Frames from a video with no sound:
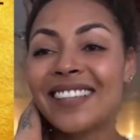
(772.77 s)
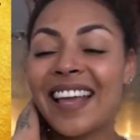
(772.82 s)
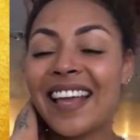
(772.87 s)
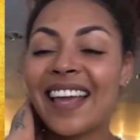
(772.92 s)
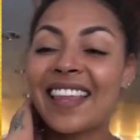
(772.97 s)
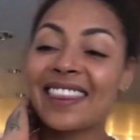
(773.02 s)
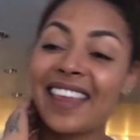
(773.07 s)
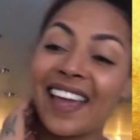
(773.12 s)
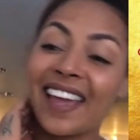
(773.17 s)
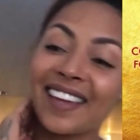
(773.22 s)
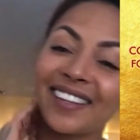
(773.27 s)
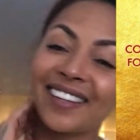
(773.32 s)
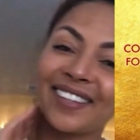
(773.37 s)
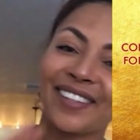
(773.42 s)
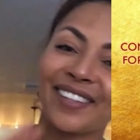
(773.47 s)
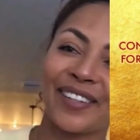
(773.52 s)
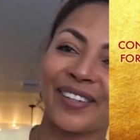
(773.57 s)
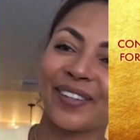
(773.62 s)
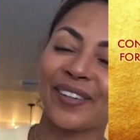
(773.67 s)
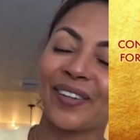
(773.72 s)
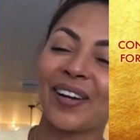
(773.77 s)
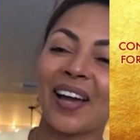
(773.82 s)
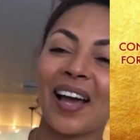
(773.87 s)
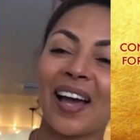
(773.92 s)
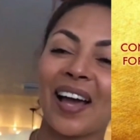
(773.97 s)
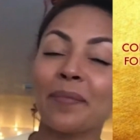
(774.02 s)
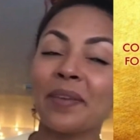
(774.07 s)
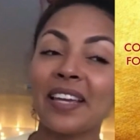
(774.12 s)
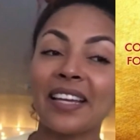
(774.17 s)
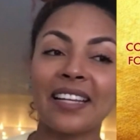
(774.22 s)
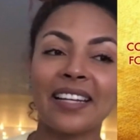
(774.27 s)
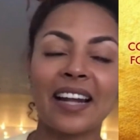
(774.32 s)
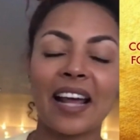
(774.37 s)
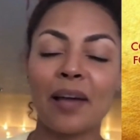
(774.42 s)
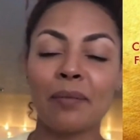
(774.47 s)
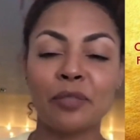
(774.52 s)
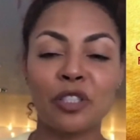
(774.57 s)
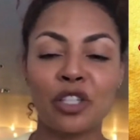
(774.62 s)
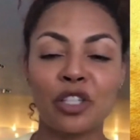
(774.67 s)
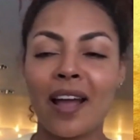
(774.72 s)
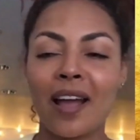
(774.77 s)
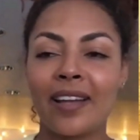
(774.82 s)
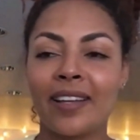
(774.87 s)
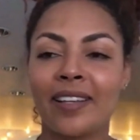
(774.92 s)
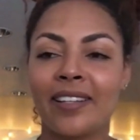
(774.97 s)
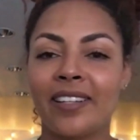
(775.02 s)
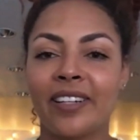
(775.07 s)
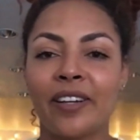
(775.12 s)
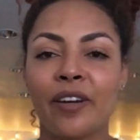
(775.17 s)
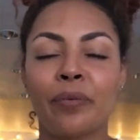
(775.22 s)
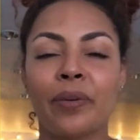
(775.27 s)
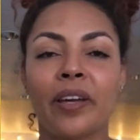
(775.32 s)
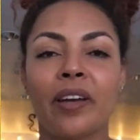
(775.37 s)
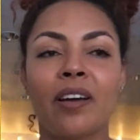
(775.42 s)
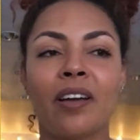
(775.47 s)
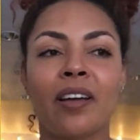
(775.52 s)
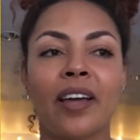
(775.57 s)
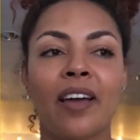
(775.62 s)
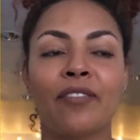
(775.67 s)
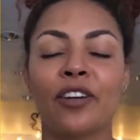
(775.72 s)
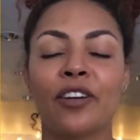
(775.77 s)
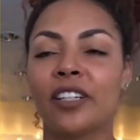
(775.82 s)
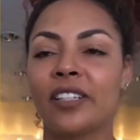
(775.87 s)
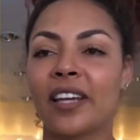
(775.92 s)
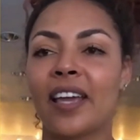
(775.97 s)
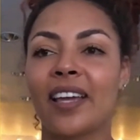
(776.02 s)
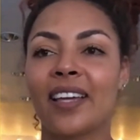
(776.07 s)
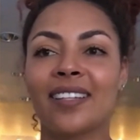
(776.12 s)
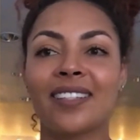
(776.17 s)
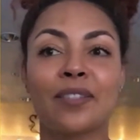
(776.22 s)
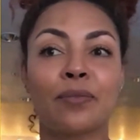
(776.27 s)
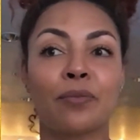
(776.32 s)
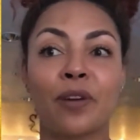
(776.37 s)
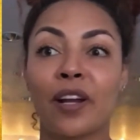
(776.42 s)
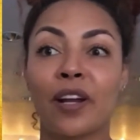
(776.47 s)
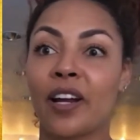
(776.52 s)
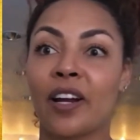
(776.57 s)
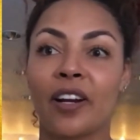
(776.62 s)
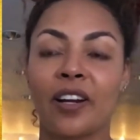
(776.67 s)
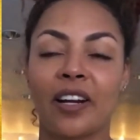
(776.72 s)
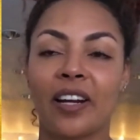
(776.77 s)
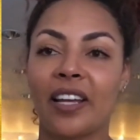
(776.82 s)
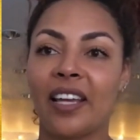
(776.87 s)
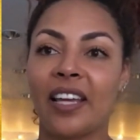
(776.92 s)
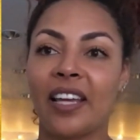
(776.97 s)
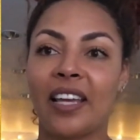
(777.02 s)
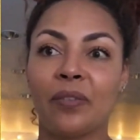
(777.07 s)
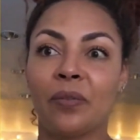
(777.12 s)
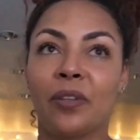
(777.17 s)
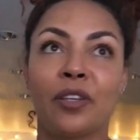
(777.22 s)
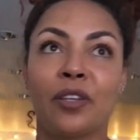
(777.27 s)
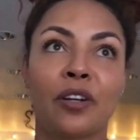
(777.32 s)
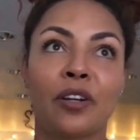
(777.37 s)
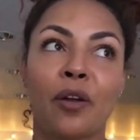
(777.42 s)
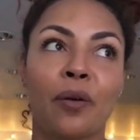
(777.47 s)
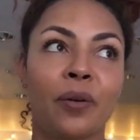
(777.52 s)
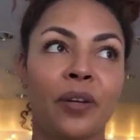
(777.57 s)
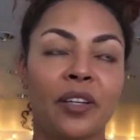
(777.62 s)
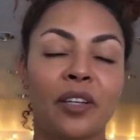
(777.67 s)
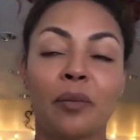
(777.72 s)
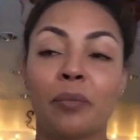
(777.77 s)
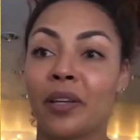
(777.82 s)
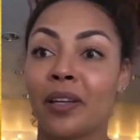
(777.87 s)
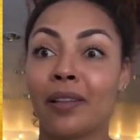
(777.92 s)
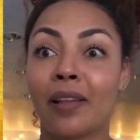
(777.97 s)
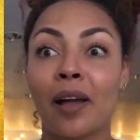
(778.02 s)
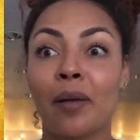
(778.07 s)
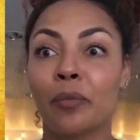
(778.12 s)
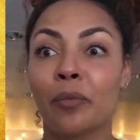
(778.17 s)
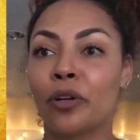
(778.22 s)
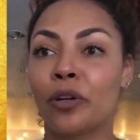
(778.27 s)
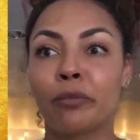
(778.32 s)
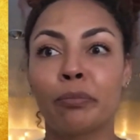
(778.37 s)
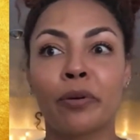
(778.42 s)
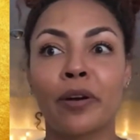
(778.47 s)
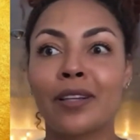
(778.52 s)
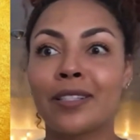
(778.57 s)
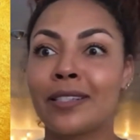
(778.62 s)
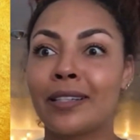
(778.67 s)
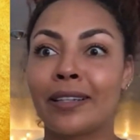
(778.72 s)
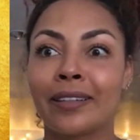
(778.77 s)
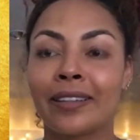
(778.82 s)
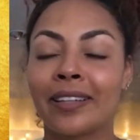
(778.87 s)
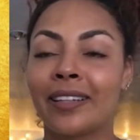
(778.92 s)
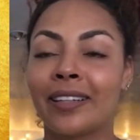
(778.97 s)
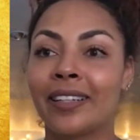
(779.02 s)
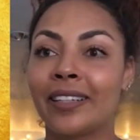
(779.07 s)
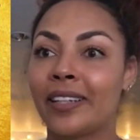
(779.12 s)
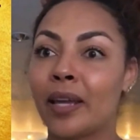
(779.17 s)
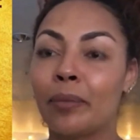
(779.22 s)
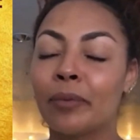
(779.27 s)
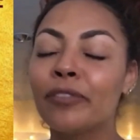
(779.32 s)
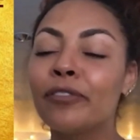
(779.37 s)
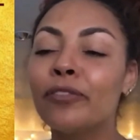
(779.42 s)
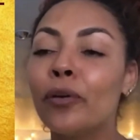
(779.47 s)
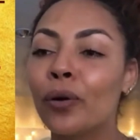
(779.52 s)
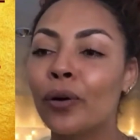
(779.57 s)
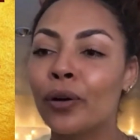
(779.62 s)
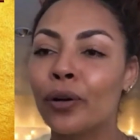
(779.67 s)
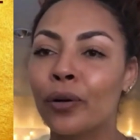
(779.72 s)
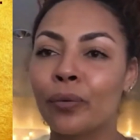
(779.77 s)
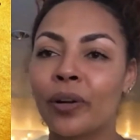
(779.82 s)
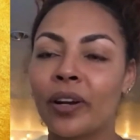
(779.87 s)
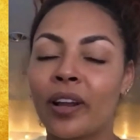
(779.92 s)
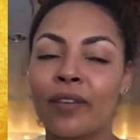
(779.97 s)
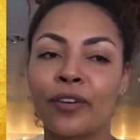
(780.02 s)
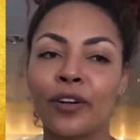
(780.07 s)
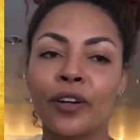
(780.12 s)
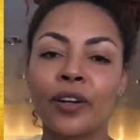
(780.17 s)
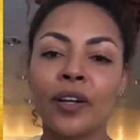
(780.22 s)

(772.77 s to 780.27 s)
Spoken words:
Thank you. I mean, I'm trying. We all have our days where it could be a lot more depressing than the day before or whatever.